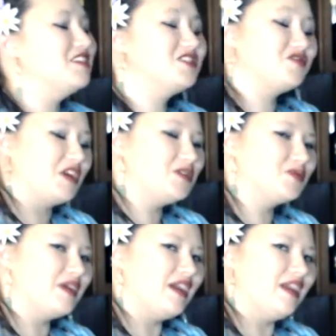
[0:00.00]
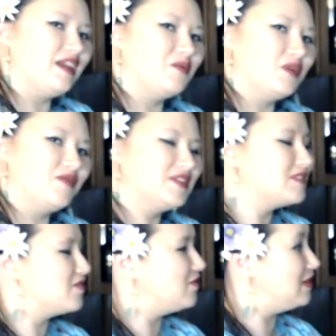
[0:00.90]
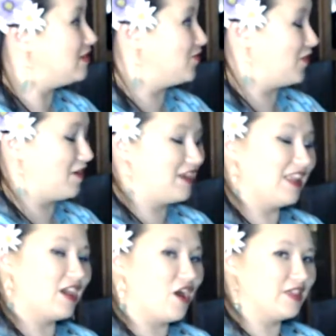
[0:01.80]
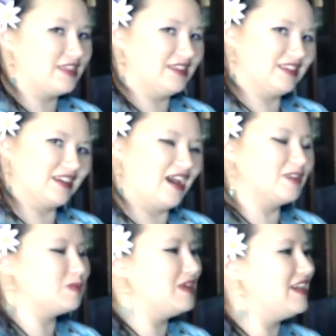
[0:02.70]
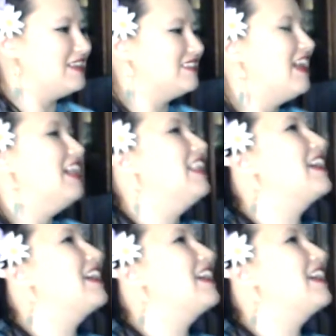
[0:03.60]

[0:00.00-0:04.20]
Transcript: Strangeway in one of his very like authentic cosplays, like